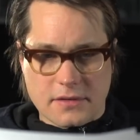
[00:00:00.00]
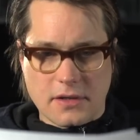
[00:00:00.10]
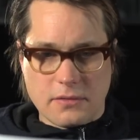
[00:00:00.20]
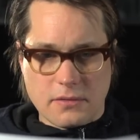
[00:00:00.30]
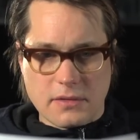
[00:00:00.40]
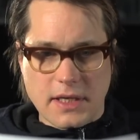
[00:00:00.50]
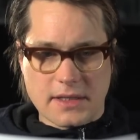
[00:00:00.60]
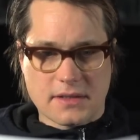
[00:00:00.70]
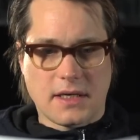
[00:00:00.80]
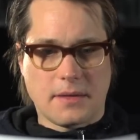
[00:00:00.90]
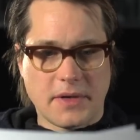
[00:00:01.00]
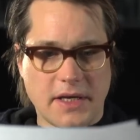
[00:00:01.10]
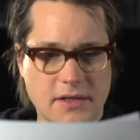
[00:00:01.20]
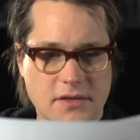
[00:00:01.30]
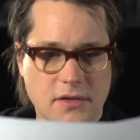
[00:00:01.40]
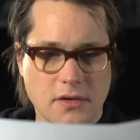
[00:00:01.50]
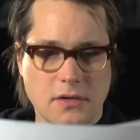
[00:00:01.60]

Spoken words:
so next up is